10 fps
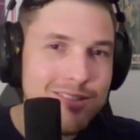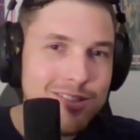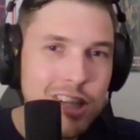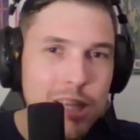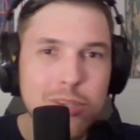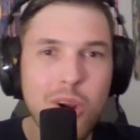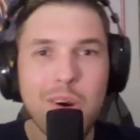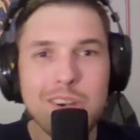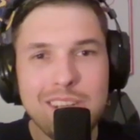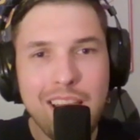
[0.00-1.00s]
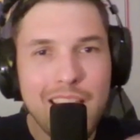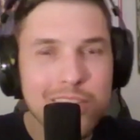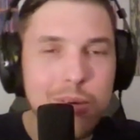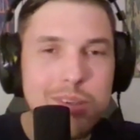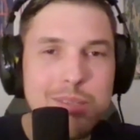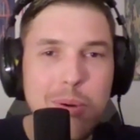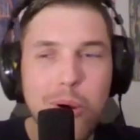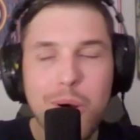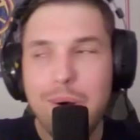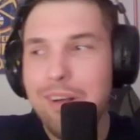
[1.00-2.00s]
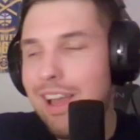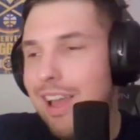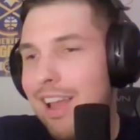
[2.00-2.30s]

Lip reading: James Harden and Chris Paul.